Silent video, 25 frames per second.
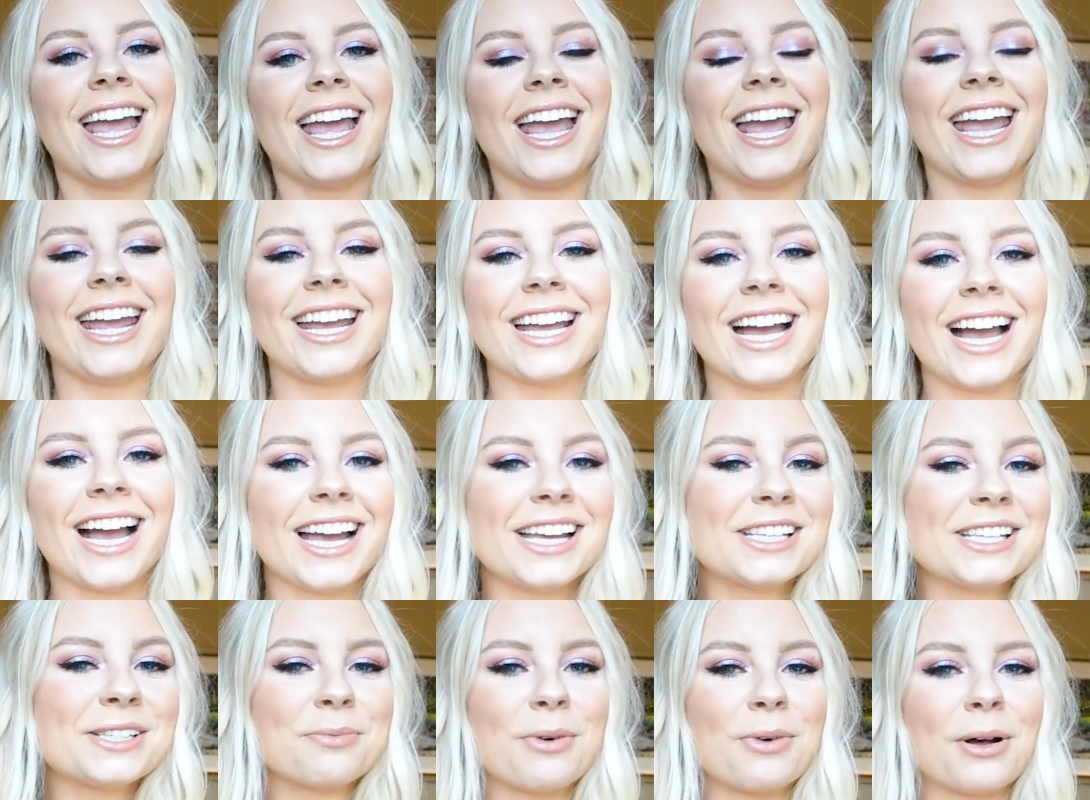Hey
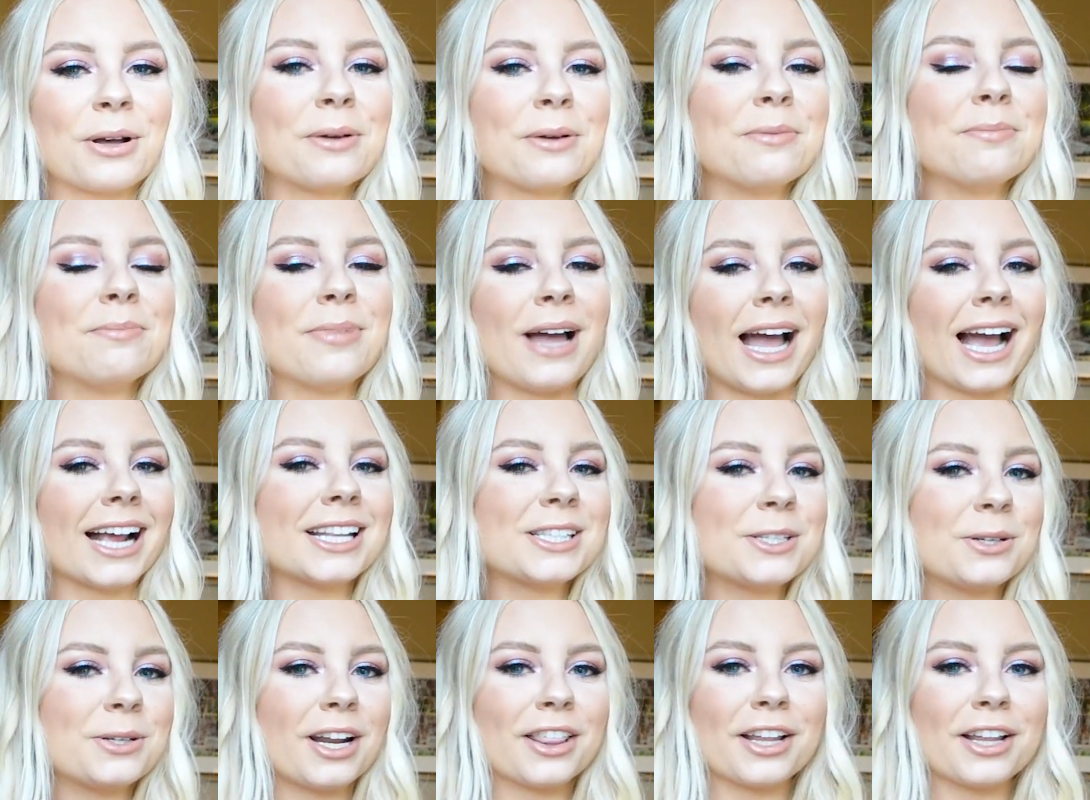guys, welcome back
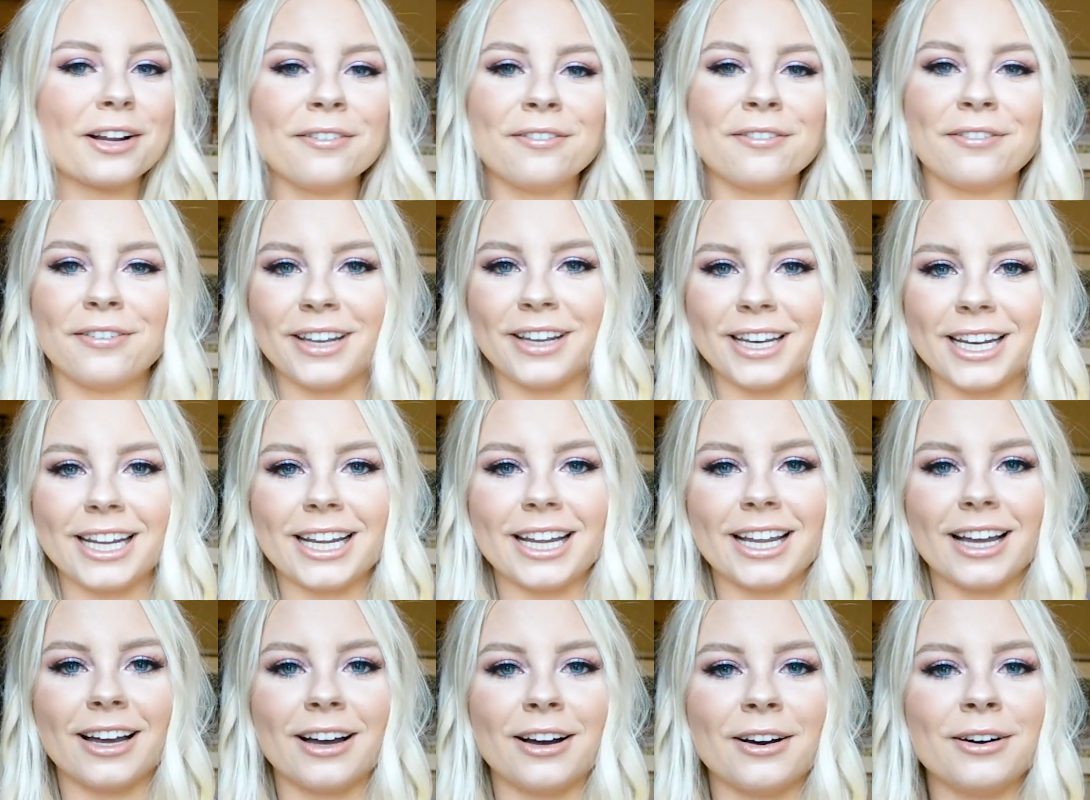to another
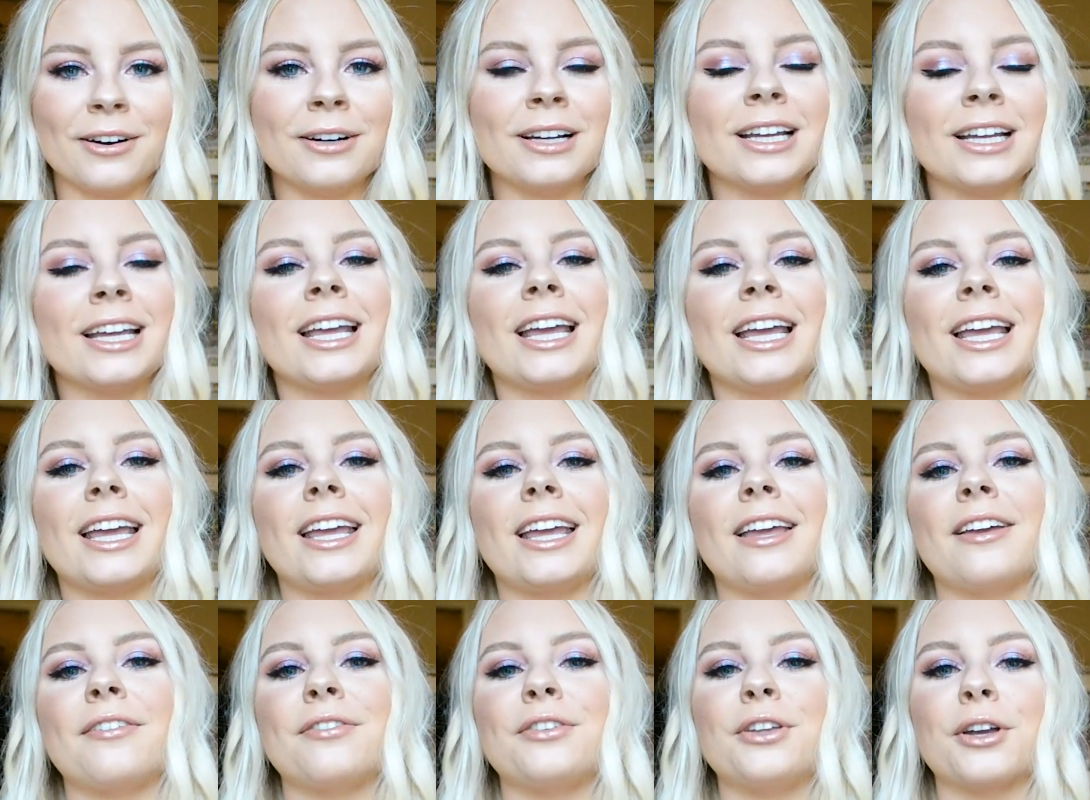video.
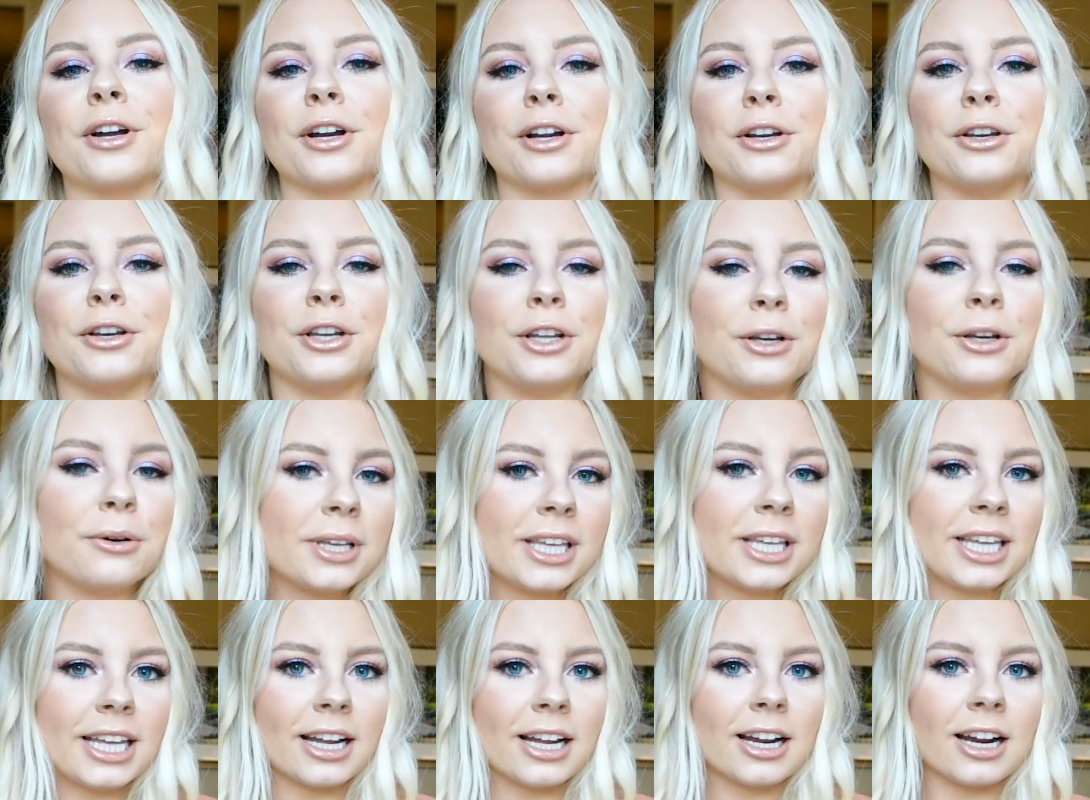If you're new
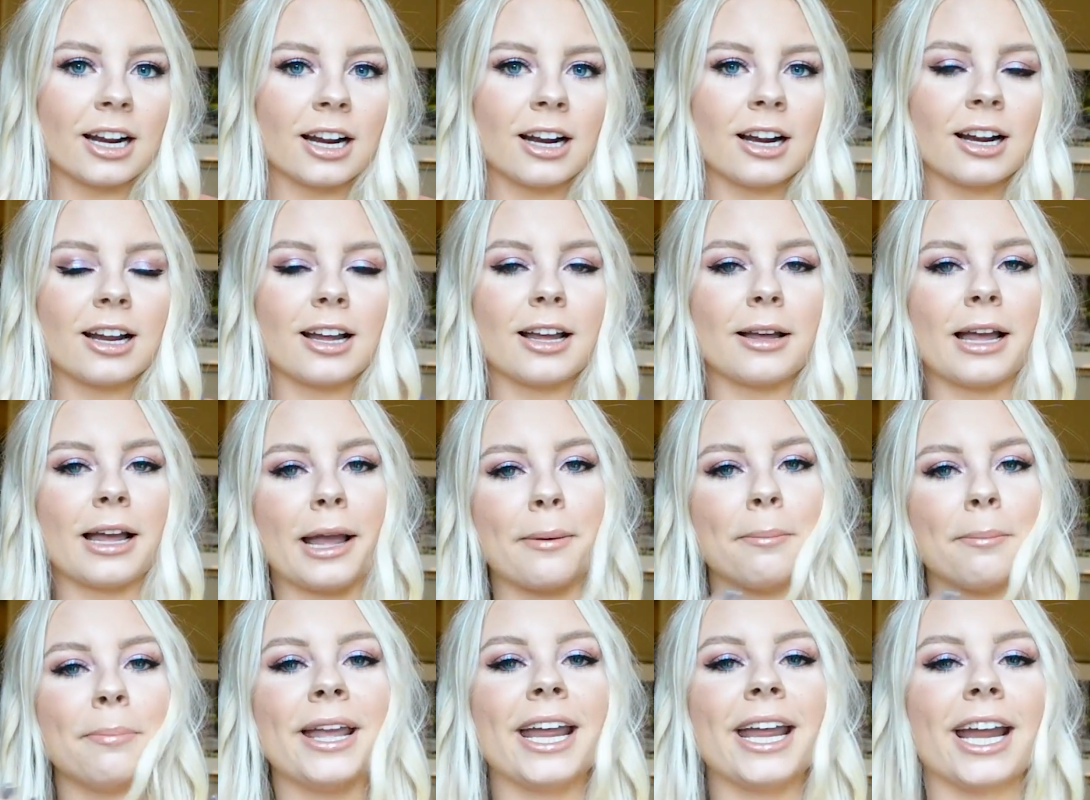here,
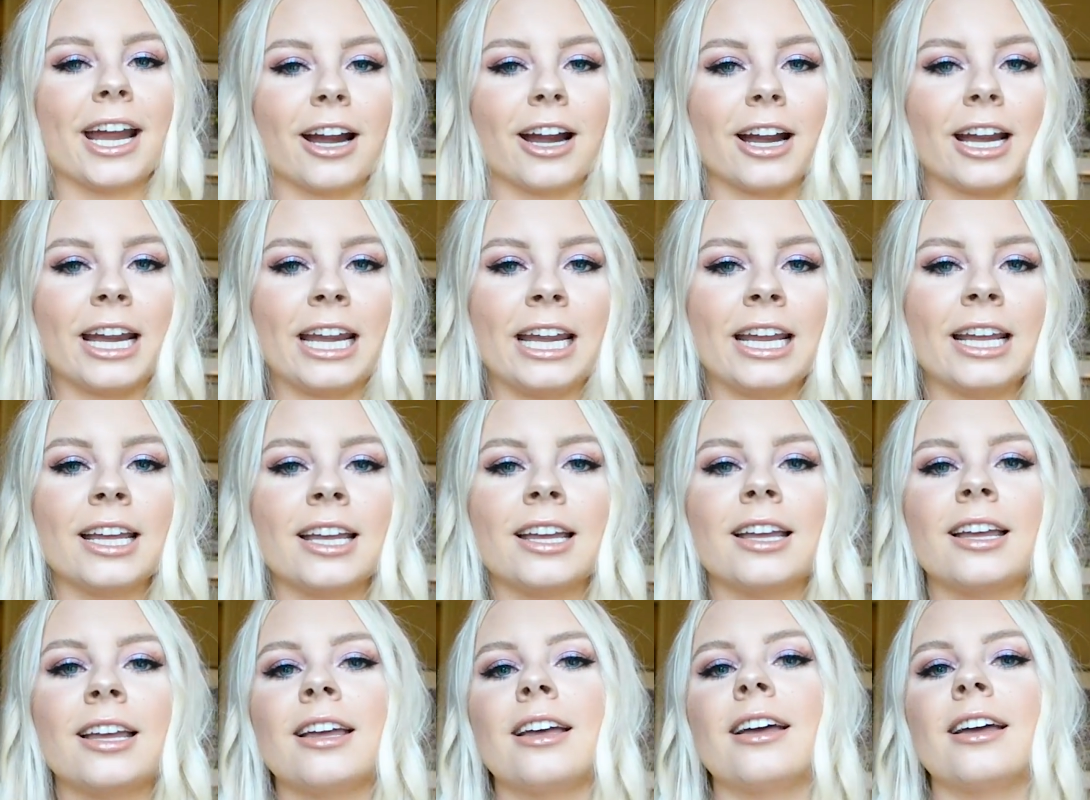I'm Perry.
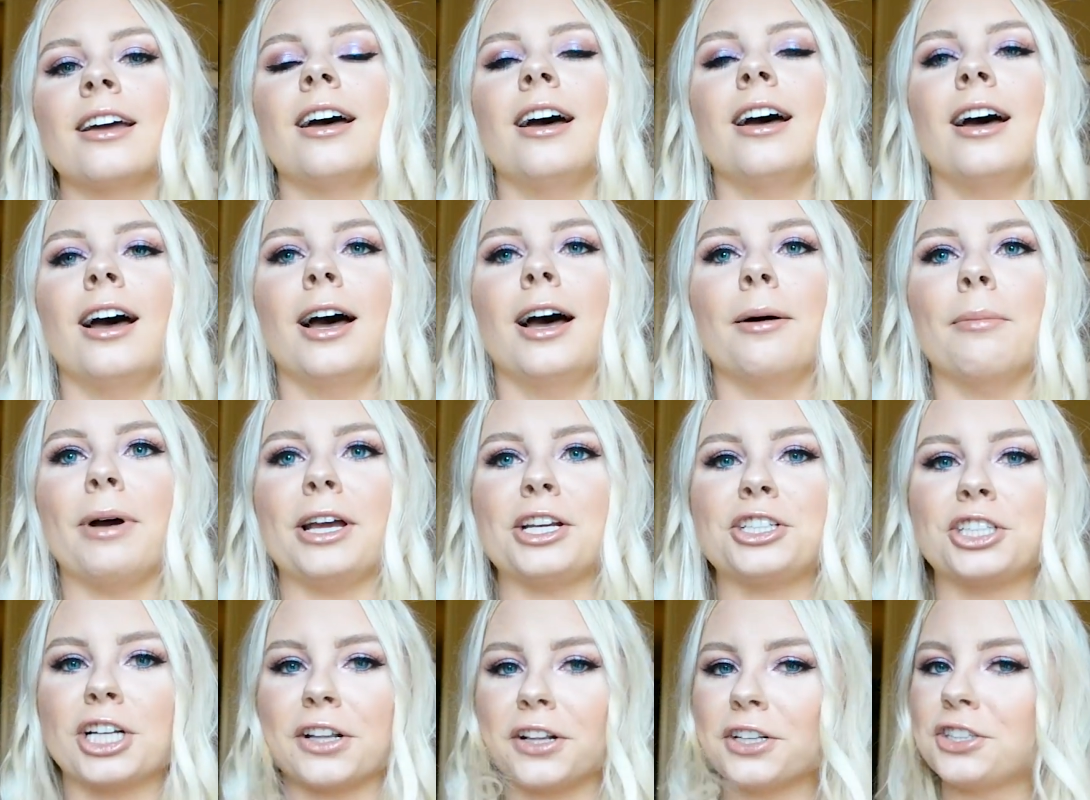I
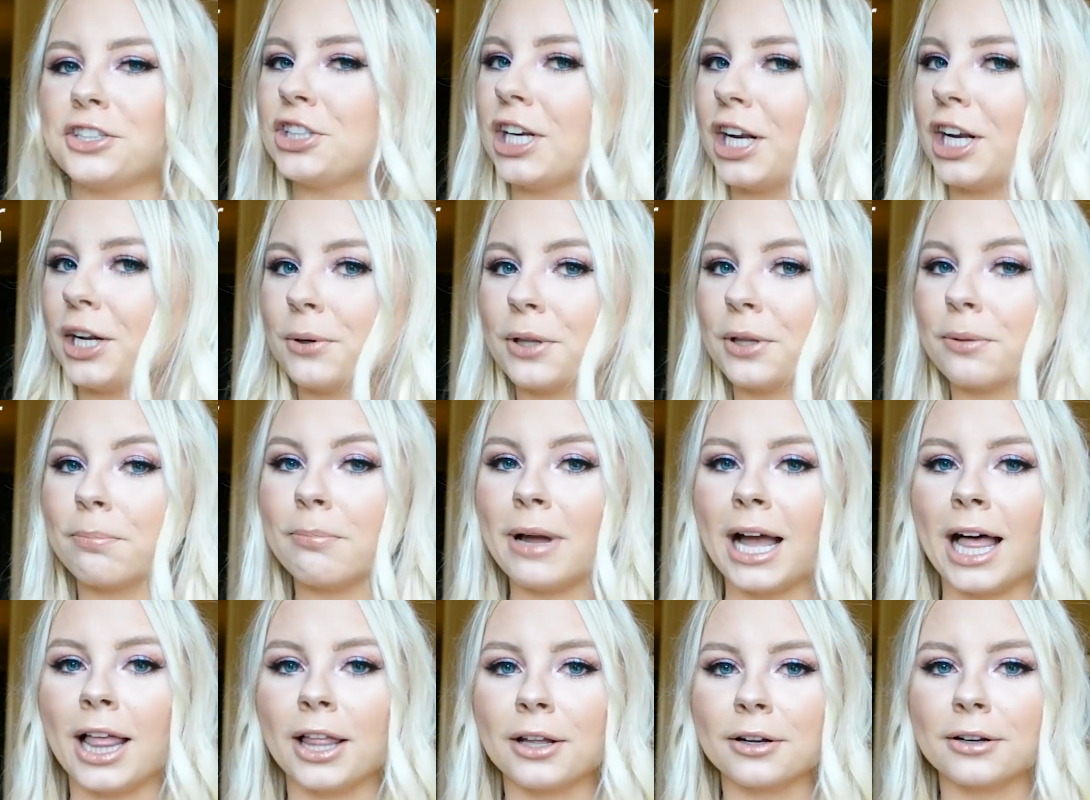share this channel with
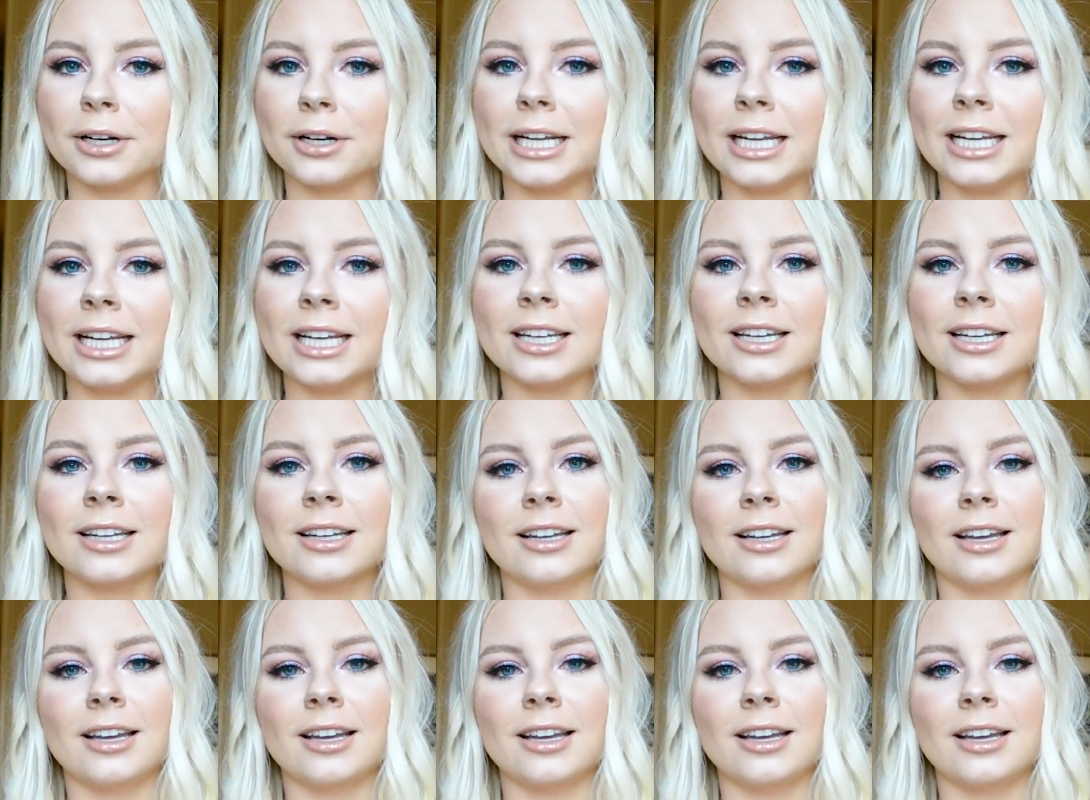Mallory.